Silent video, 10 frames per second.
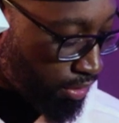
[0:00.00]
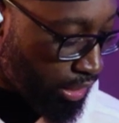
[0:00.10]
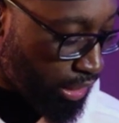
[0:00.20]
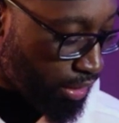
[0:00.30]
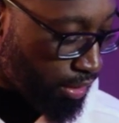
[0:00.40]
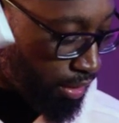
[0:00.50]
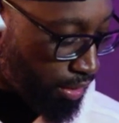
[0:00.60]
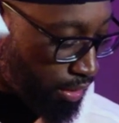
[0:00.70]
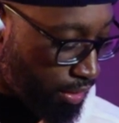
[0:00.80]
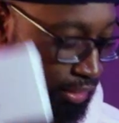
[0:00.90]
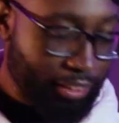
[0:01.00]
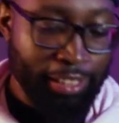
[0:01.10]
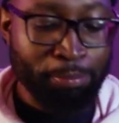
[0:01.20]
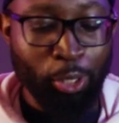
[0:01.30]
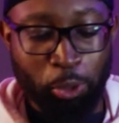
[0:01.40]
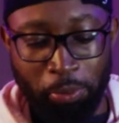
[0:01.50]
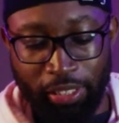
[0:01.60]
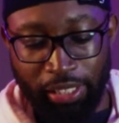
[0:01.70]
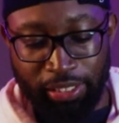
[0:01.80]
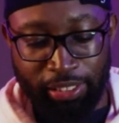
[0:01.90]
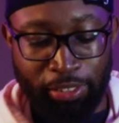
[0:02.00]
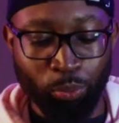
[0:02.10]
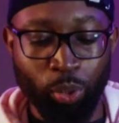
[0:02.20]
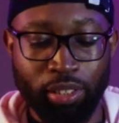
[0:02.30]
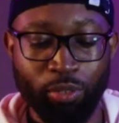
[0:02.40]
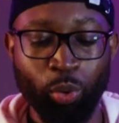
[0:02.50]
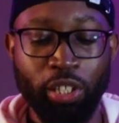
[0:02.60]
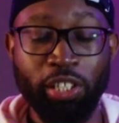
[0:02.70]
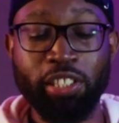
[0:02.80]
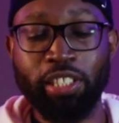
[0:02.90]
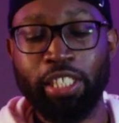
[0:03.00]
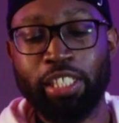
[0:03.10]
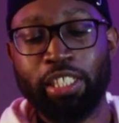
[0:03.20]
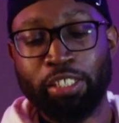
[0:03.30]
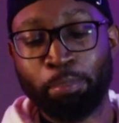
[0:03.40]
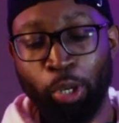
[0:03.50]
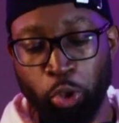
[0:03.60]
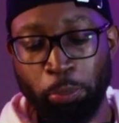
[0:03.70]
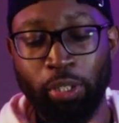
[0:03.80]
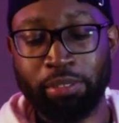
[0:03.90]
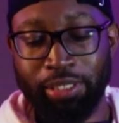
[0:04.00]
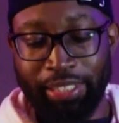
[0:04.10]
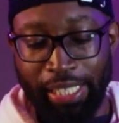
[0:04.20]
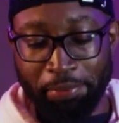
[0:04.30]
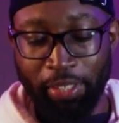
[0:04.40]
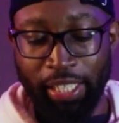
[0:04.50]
You know, there's multiple things in this one, well, multiple of the same